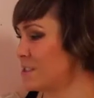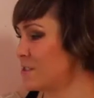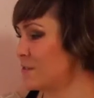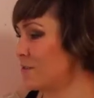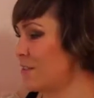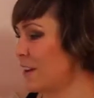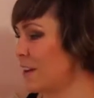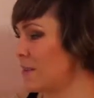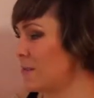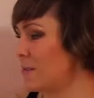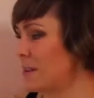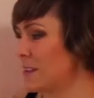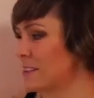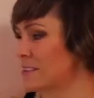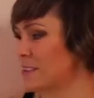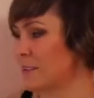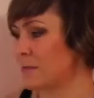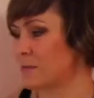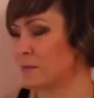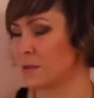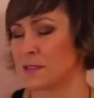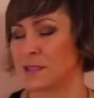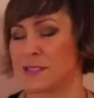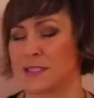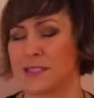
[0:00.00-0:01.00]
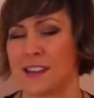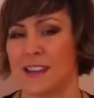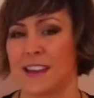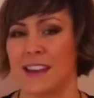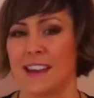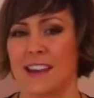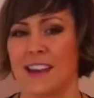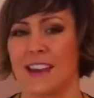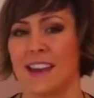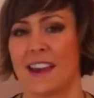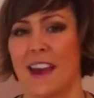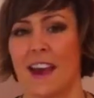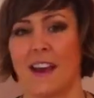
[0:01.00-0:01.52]
this is funny because I was
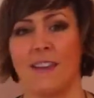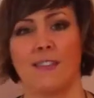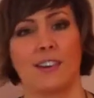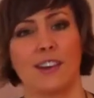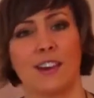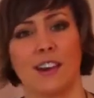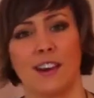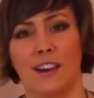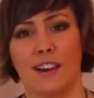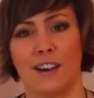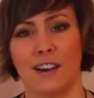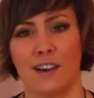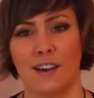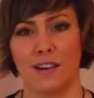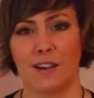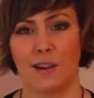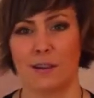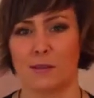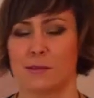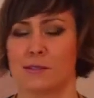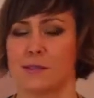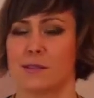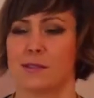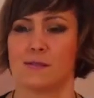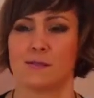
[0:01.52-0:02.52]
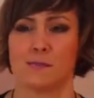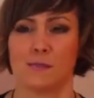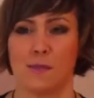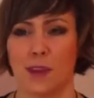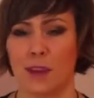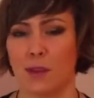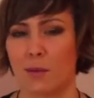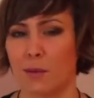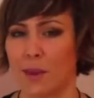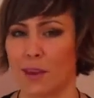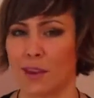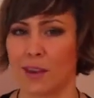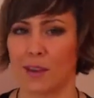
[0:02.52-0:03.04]
having a I was
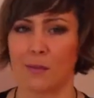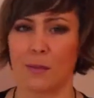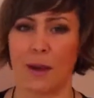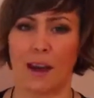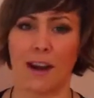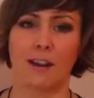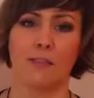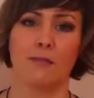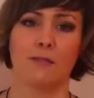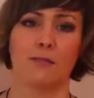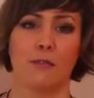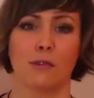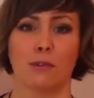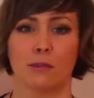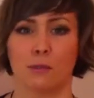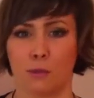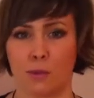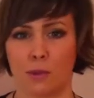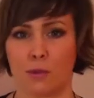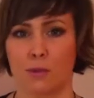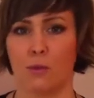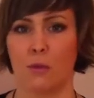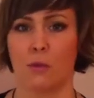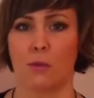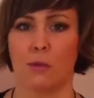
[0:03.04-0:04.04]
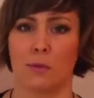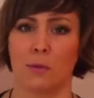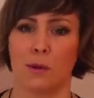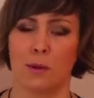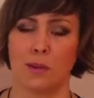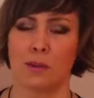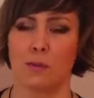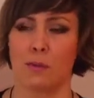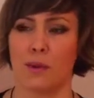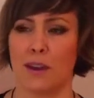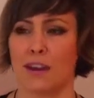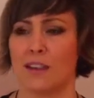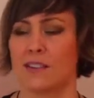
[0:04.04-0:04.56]
emailing back and forth with a woman
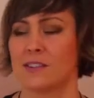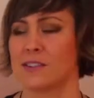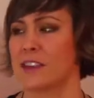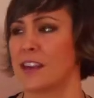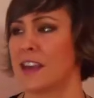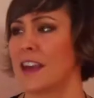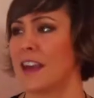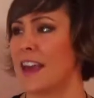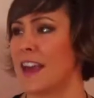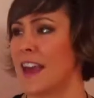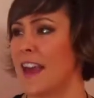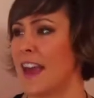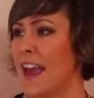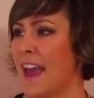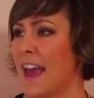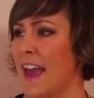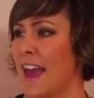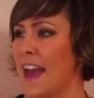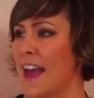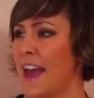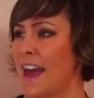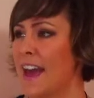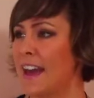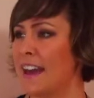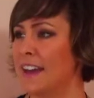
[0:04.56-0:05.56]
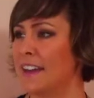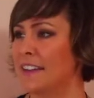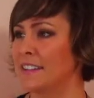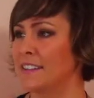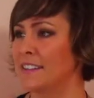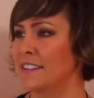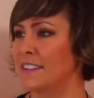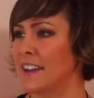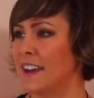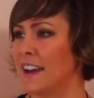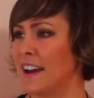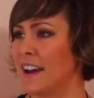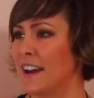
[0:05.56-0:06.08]
about the pails
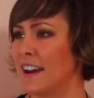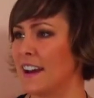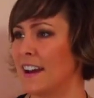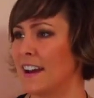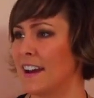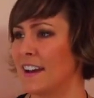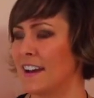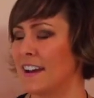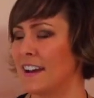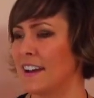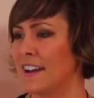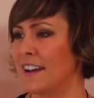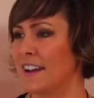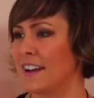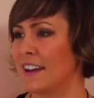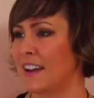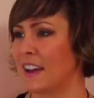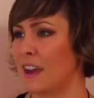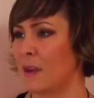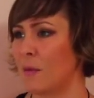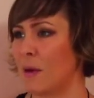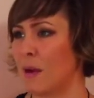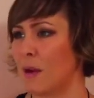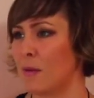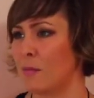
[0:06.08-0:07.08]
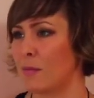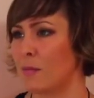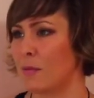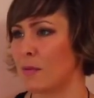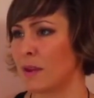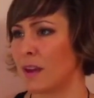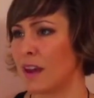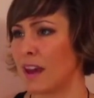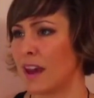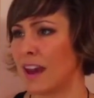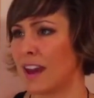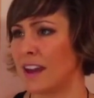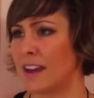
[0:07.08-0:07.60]
and uh, it came up
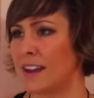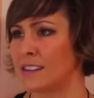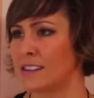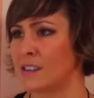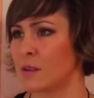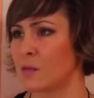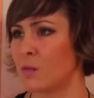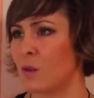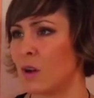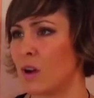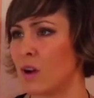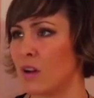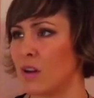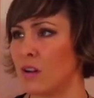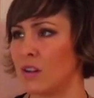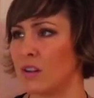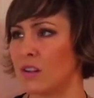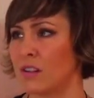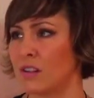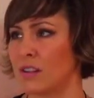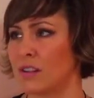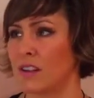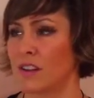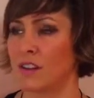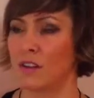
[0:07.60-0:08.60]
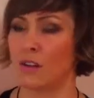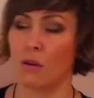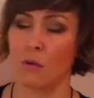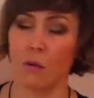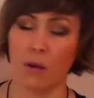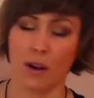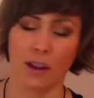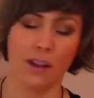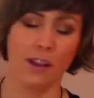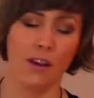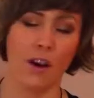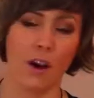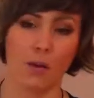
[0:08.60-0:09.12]
and I said, well, you know,
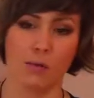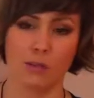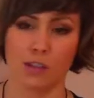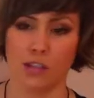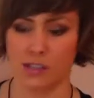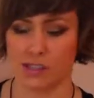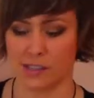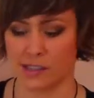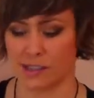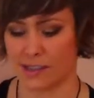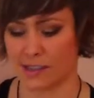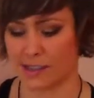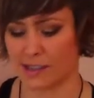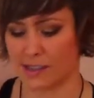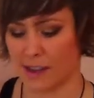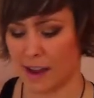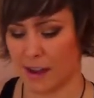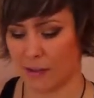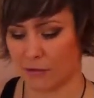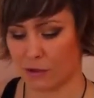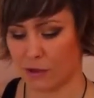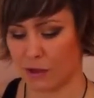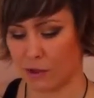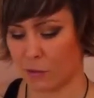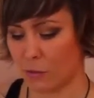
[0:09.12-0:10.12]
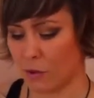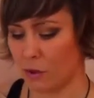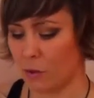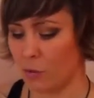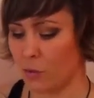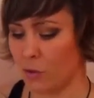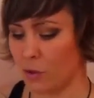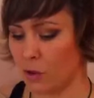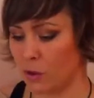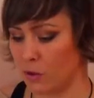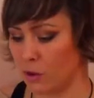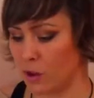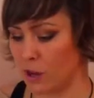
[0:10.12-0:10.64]
one of the options is after they poop,
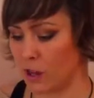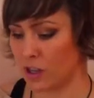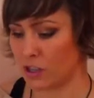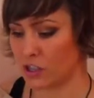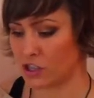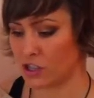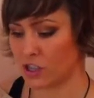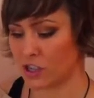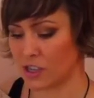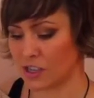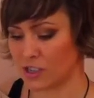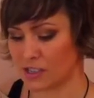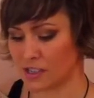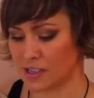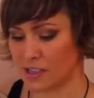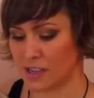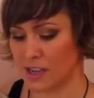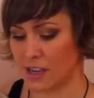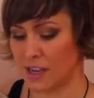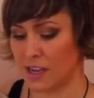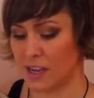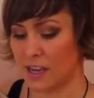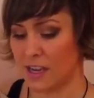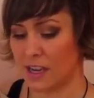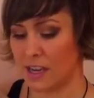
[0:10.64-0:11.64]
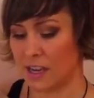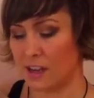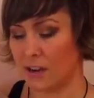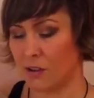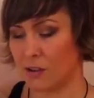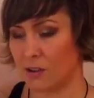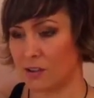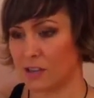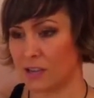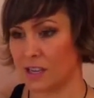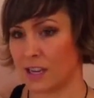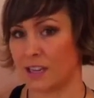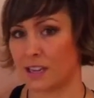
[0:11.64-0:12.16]
you can just, you
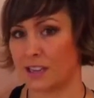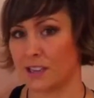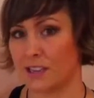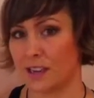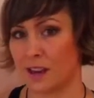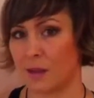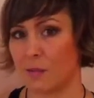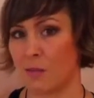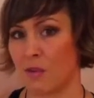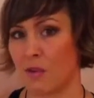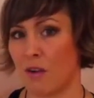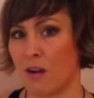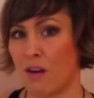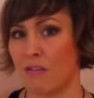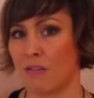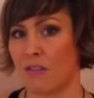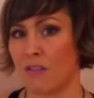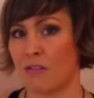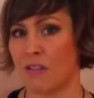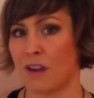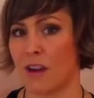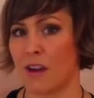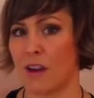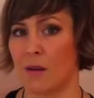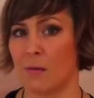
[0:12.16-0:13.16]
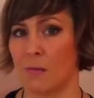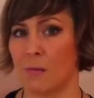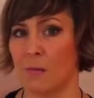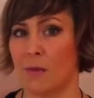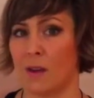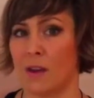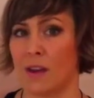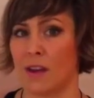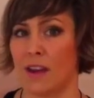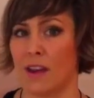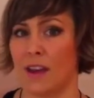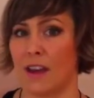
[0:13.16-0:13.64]
know, you take the diaper off of them